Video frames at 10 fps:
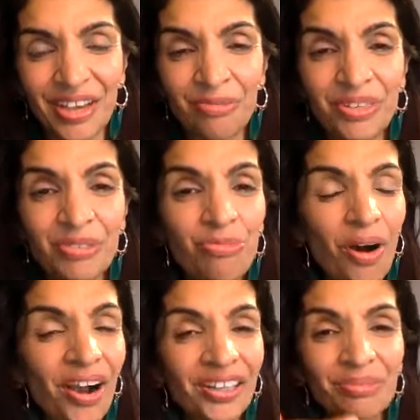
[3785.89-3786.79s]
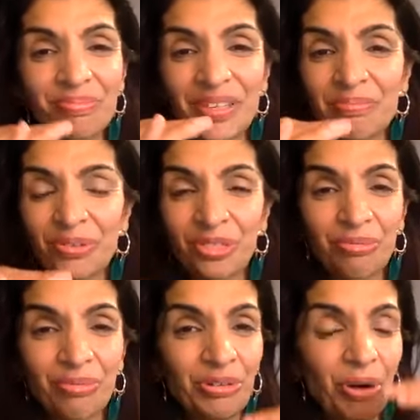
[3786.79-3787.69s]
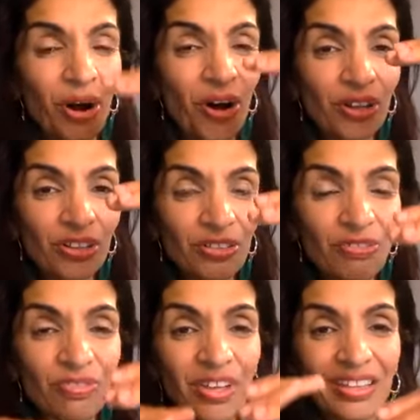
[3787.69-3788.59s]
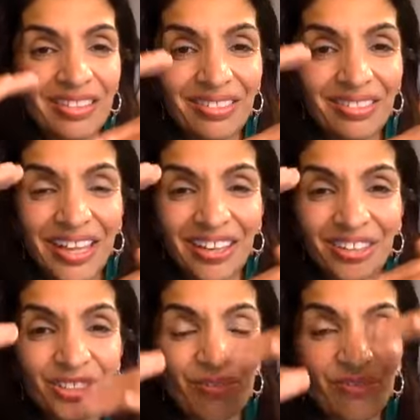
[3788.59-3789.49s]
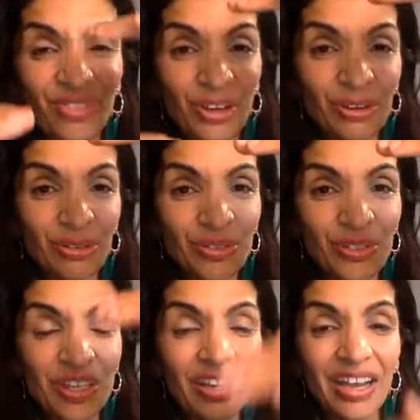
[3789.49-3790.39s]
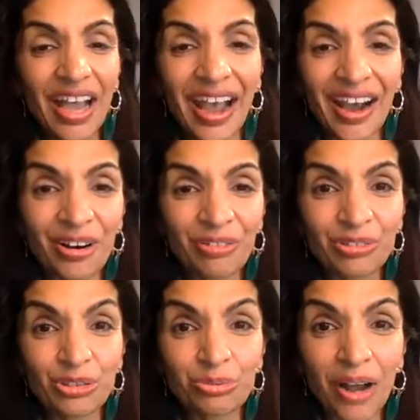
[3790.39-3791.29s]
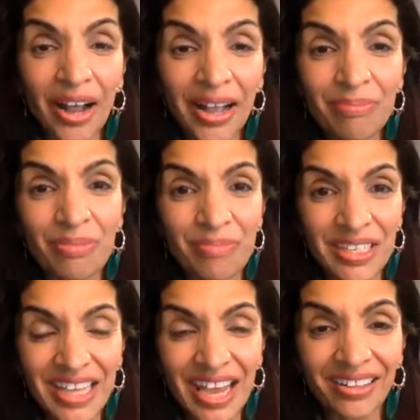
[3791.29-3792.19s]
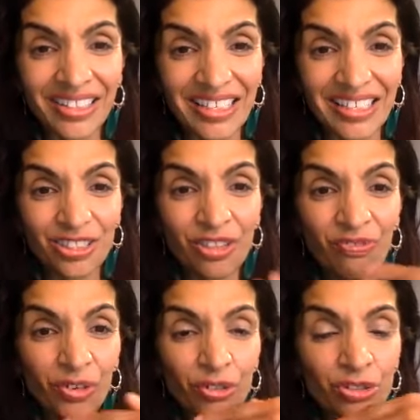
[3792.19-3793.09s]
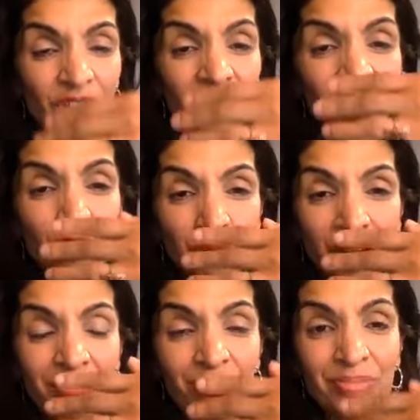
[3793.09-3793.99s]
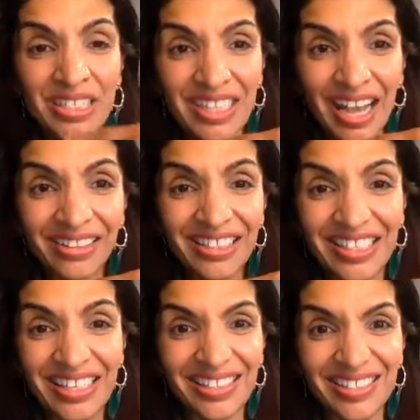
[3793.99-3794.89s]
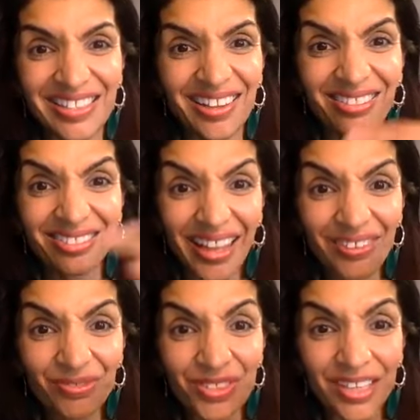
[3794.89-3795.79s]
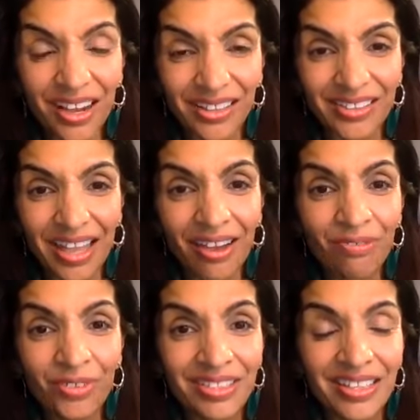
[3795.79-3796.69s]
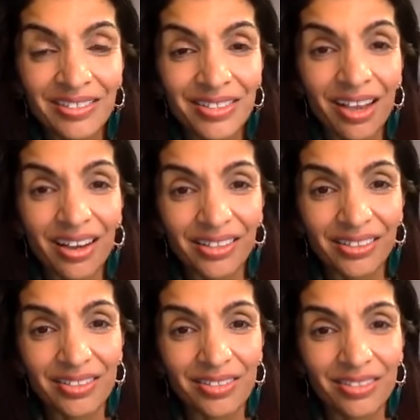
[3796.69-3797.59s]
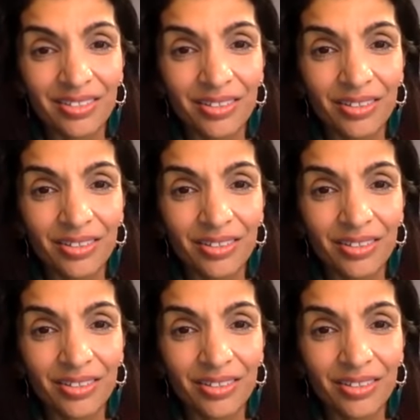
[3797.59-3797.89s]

And we walk people through all of the layers of those how tribe mentalities. The first tribe mentality is life sucks, everything sucks.